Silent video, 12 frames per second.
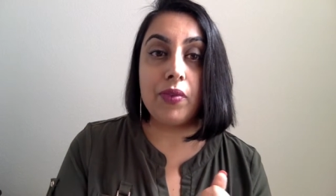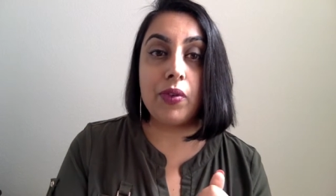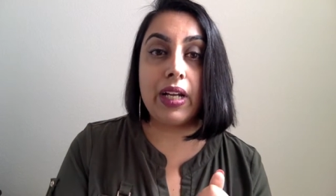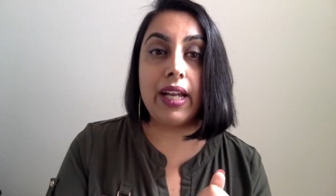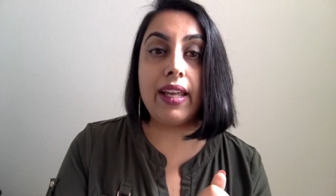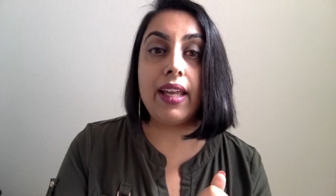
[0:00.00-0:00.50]

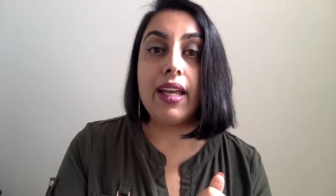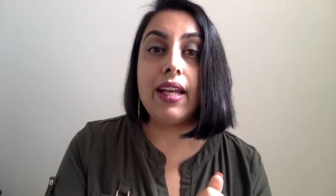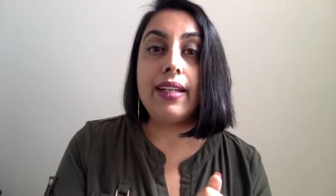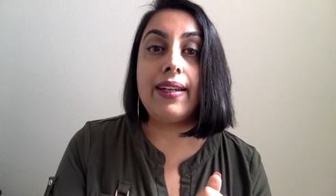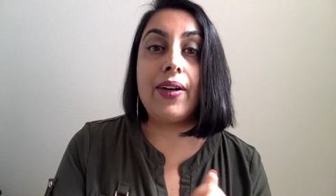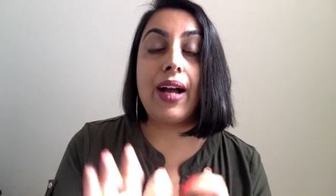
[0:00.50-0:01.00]
Okay?
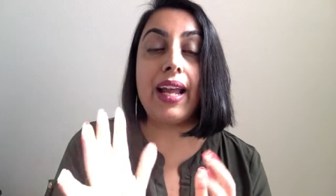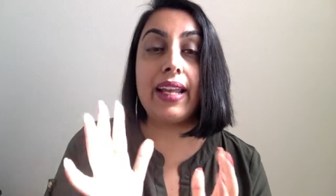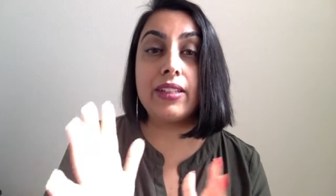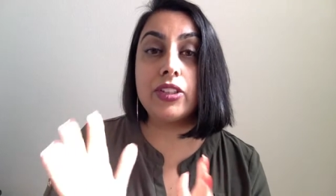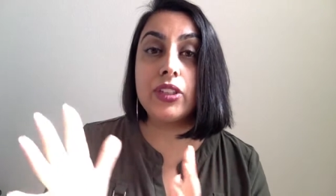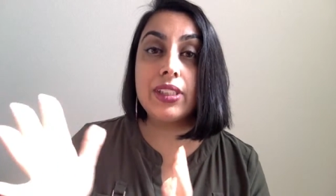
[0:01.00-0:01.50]
Now,
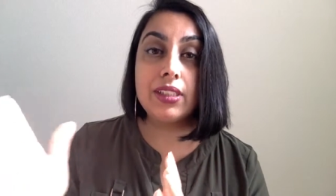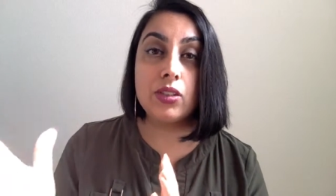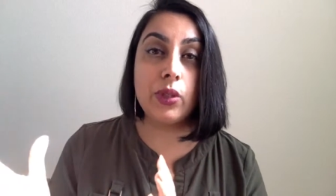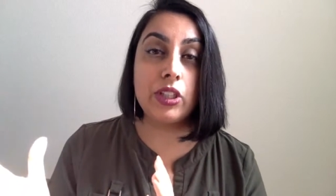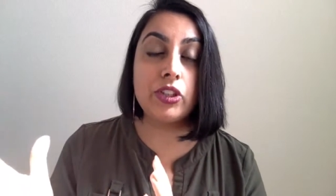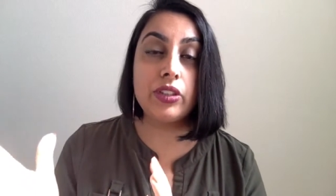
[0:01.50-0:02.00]
answering these
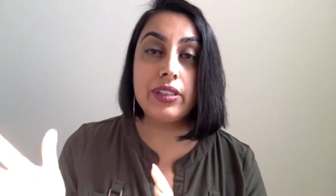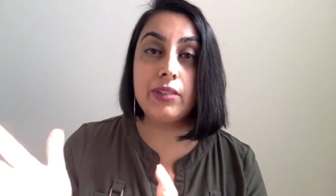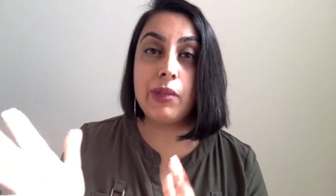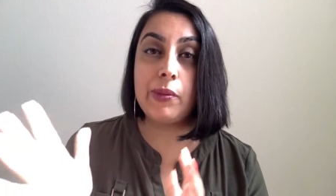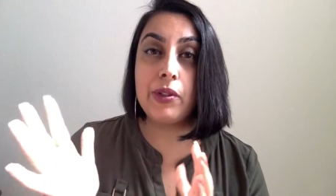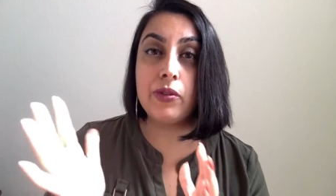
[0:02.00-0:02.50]
questions
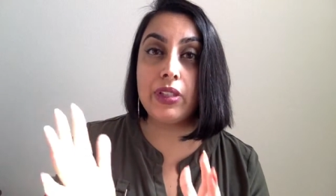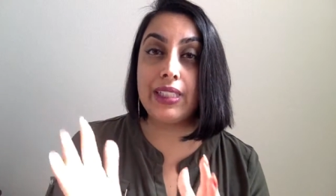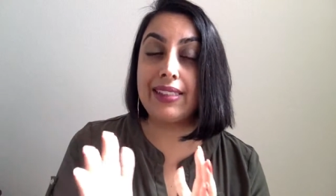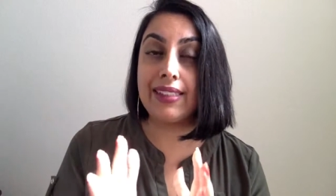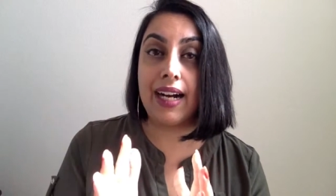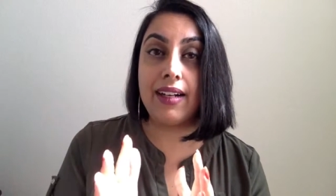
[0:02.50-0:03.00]
may be
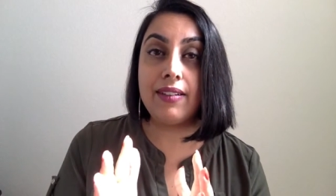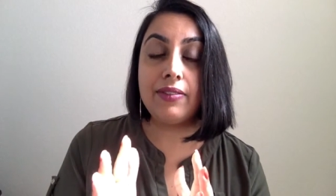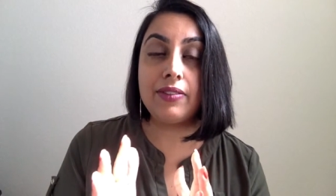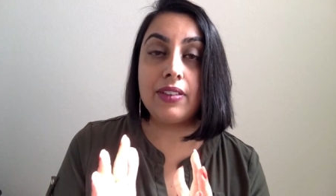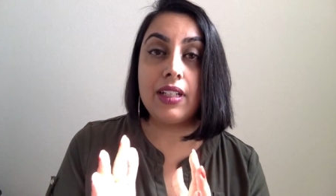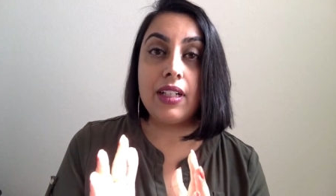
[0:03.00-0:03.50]
really
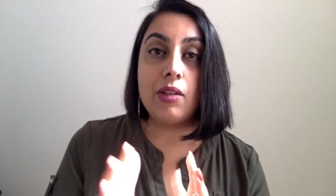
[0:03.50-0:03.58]
tough,